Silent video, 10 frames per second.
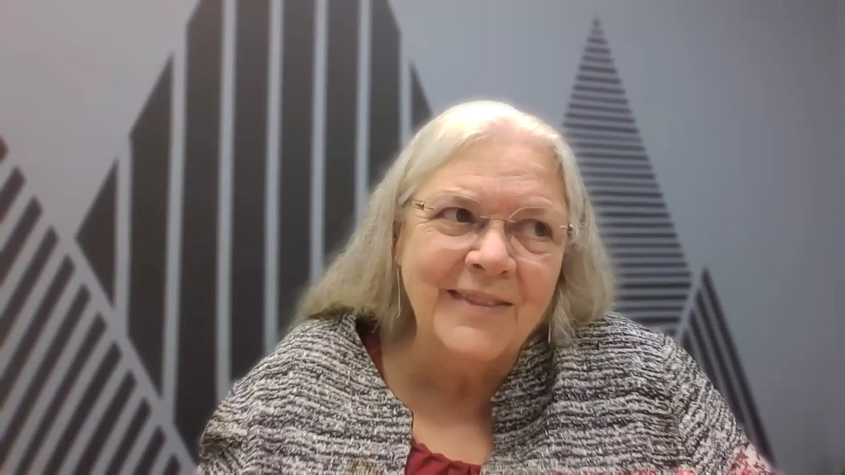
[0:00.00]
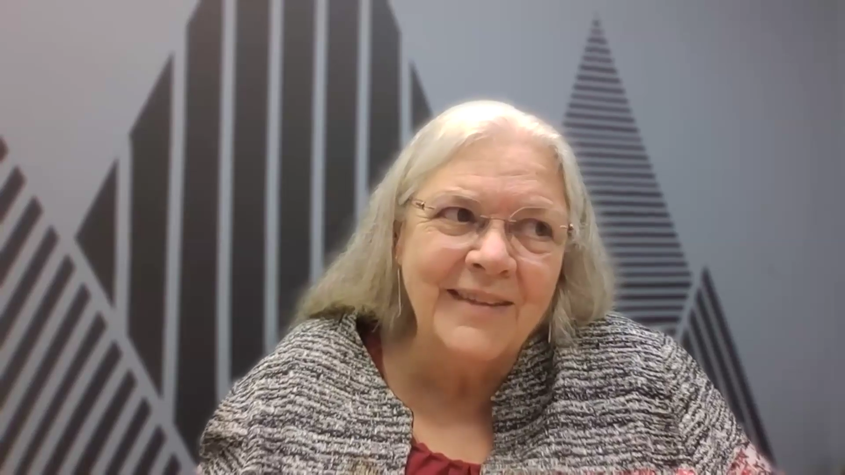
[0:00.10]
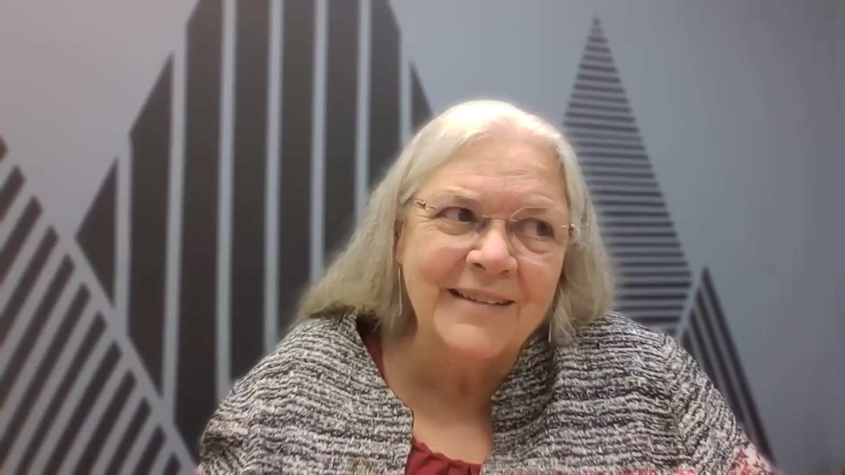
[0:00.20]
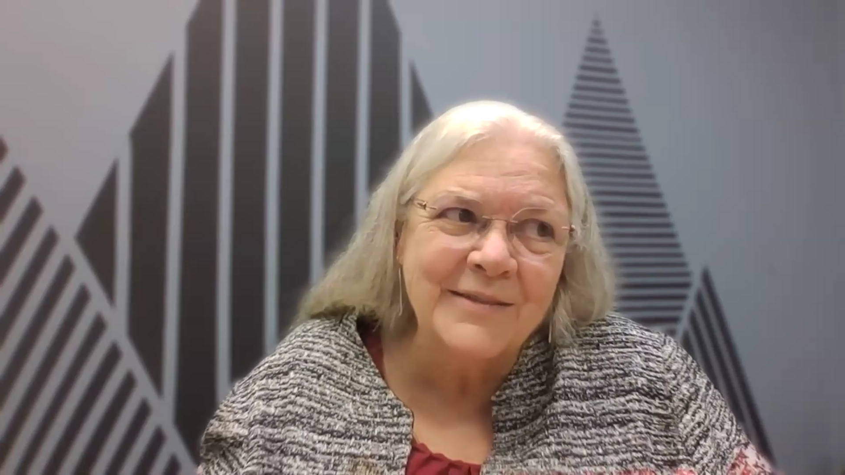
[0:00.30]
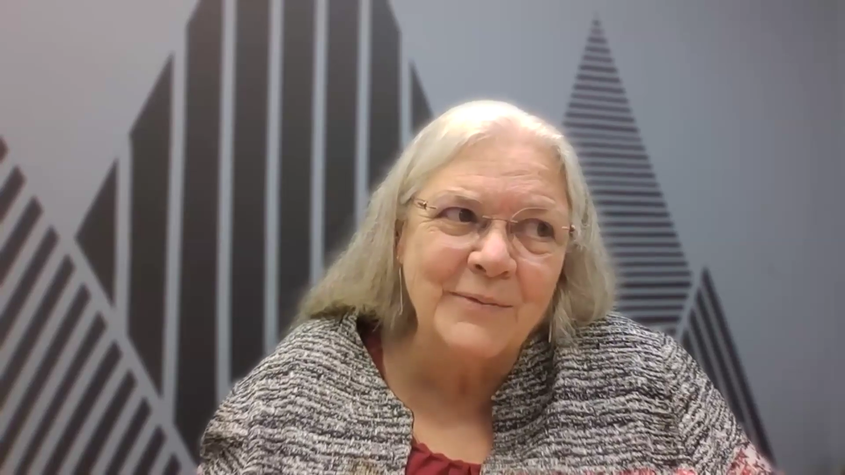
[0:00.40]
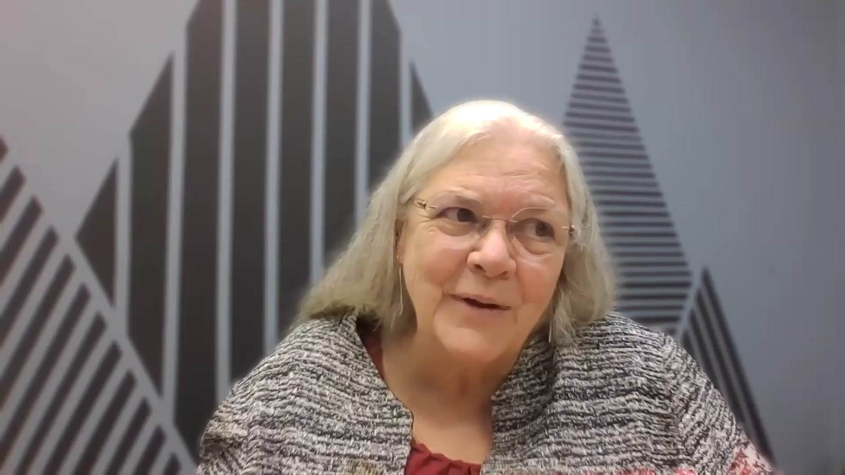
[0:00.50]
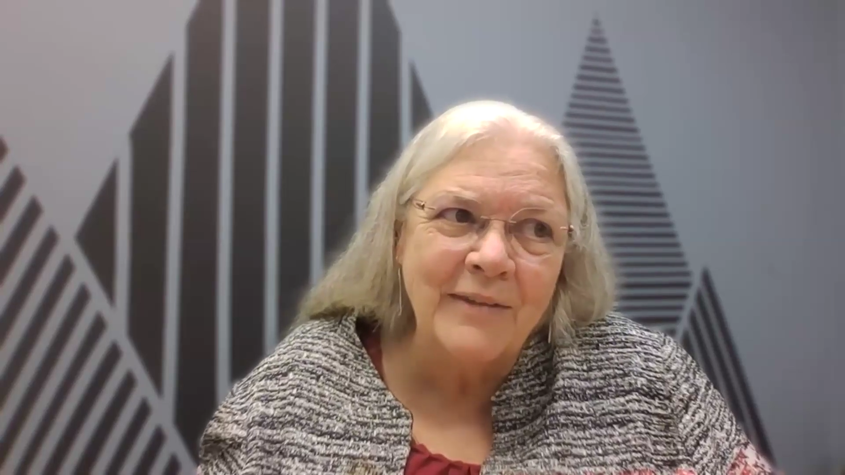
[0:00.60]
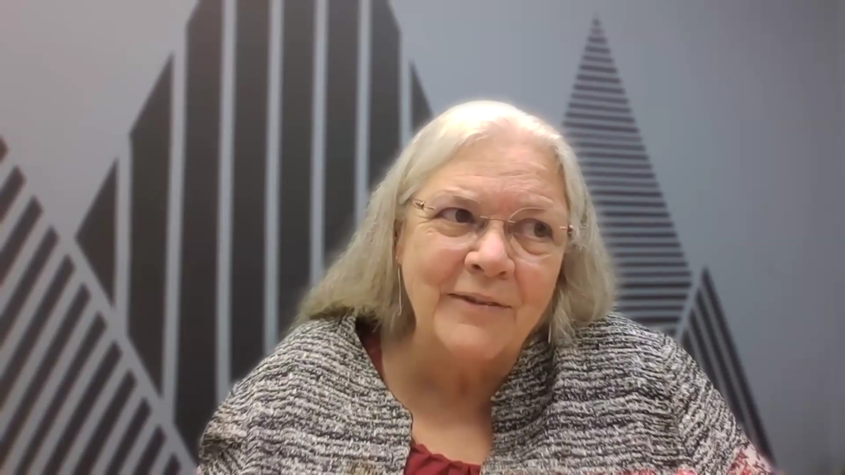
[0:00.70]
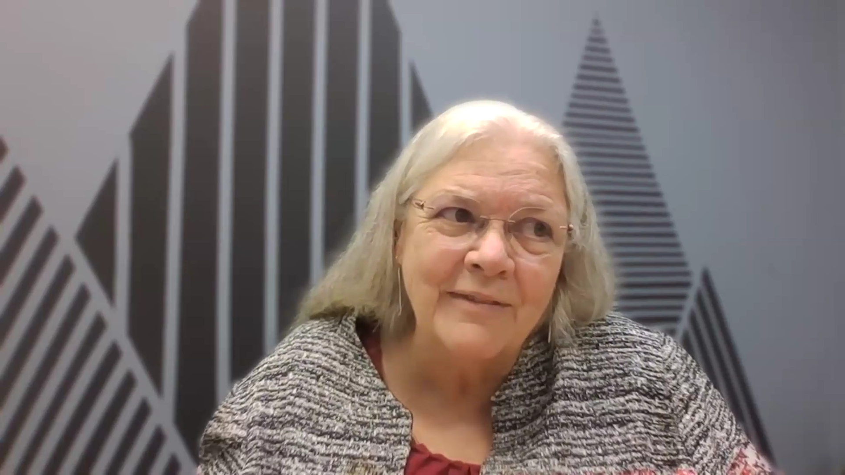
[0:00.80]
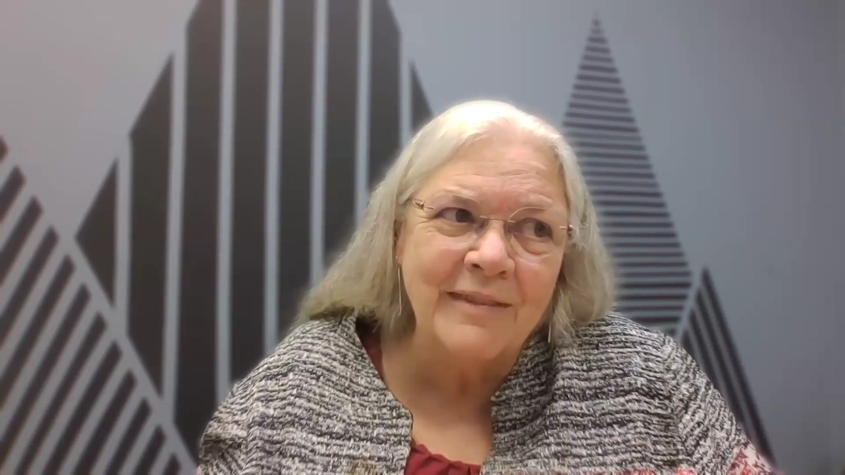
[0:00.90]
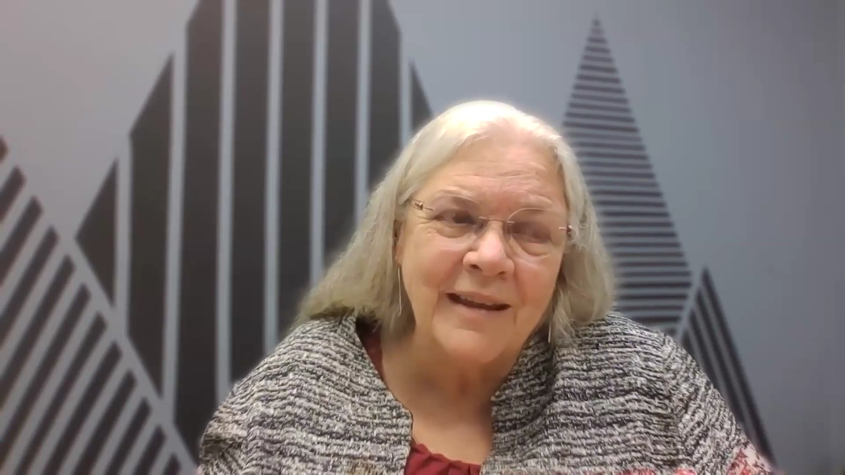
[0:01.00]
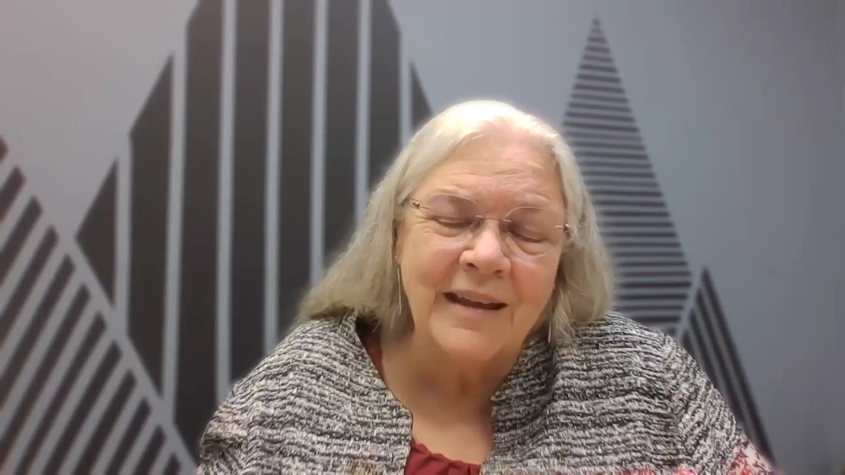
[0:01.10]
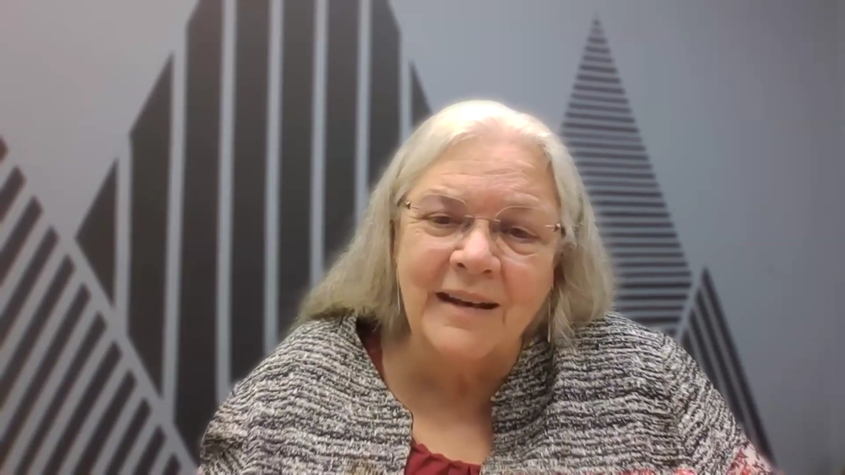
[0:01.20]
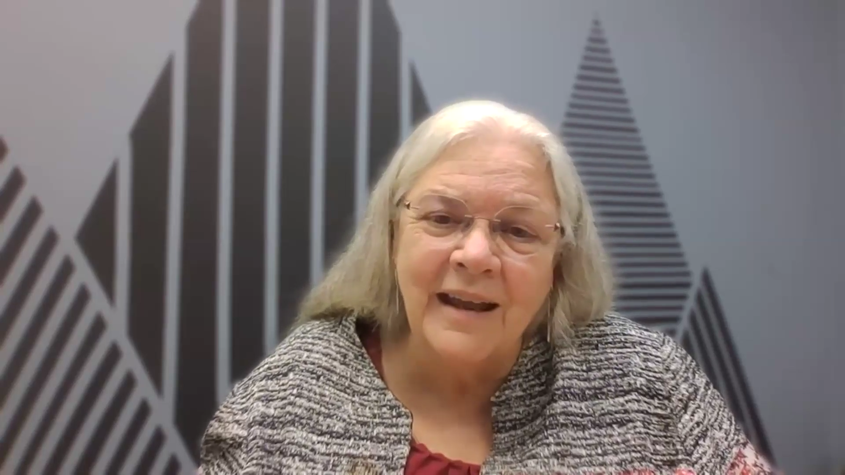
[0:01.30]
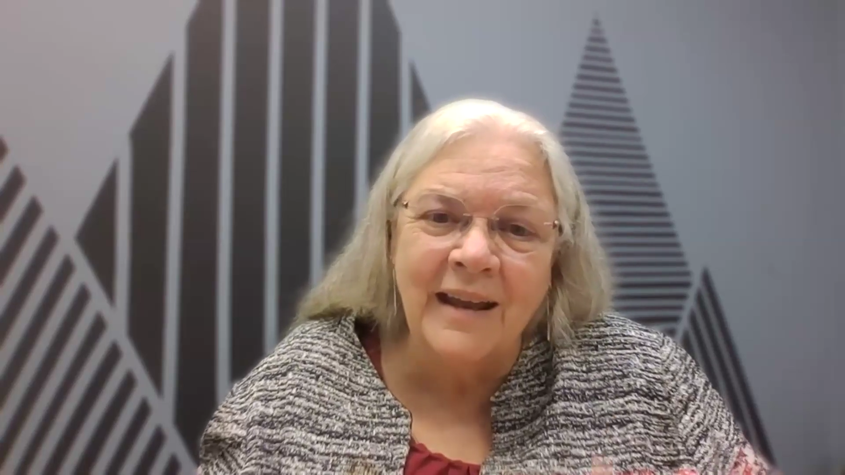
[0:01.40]
things, rather
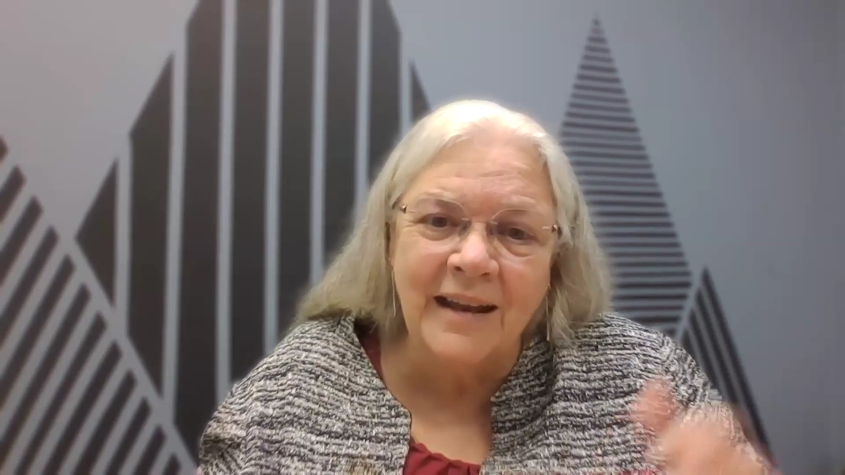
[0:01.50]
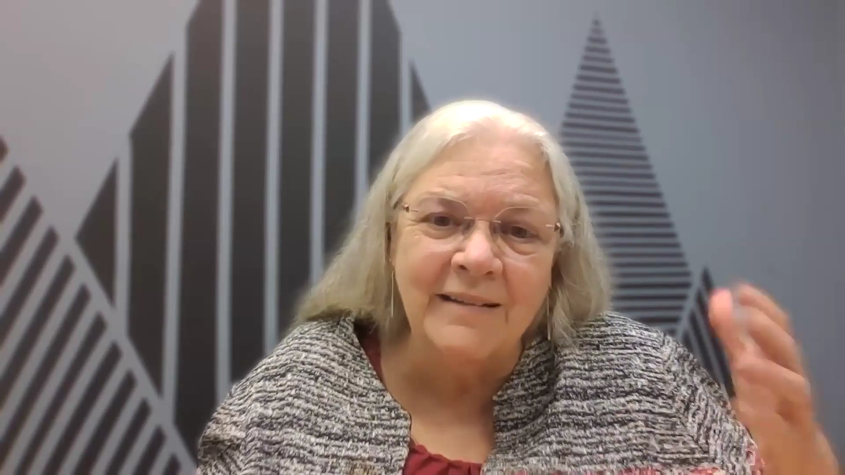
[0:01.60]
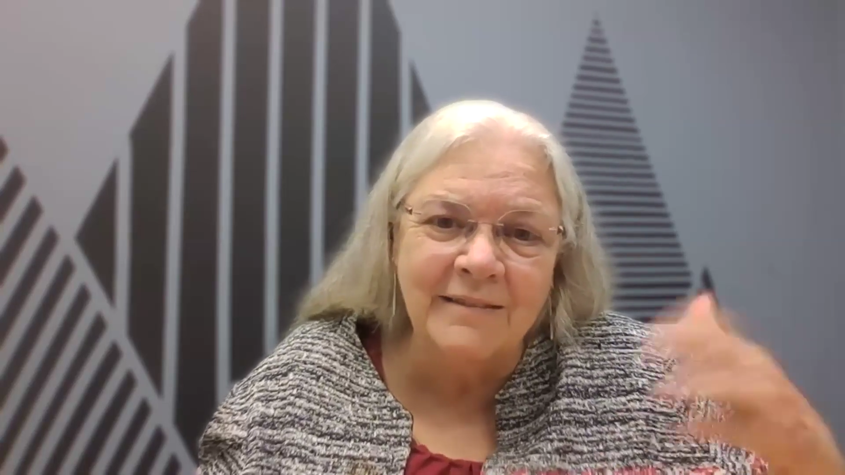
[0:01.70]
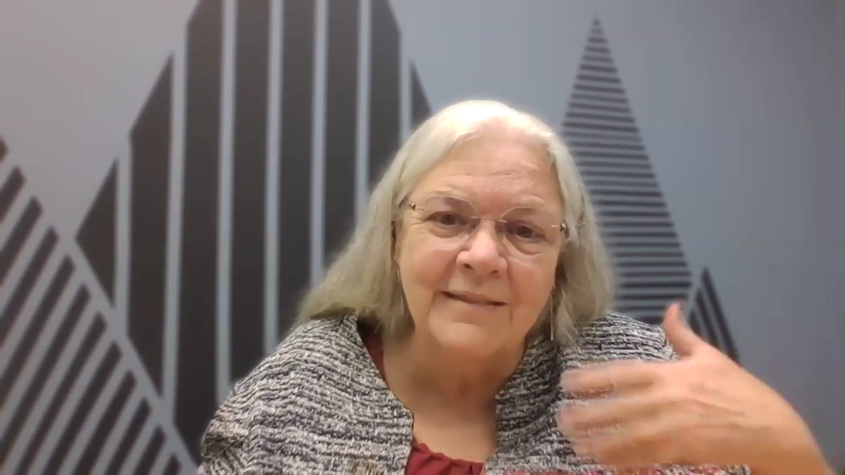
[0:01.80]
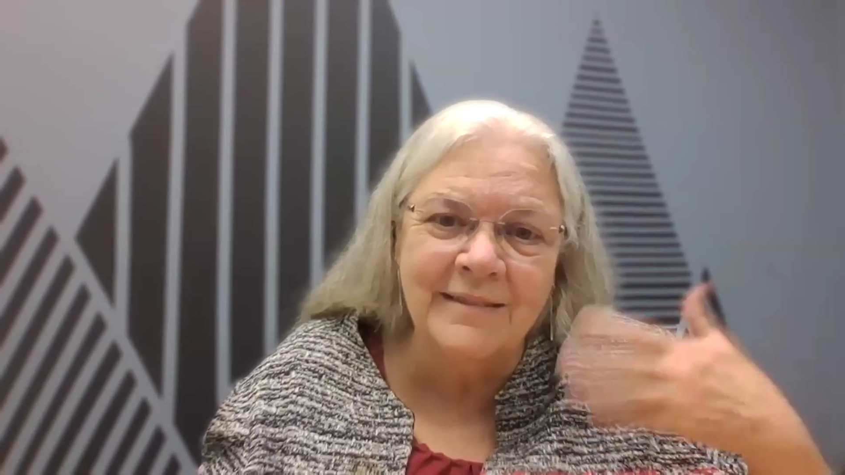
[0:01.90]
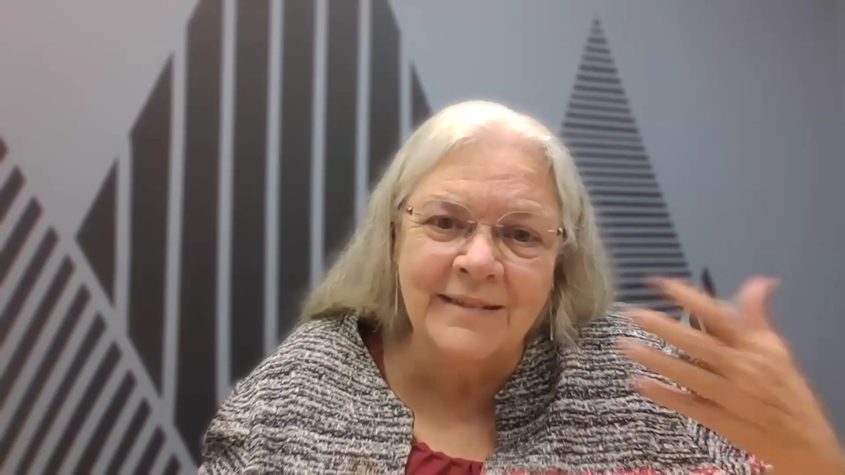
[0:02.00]
than a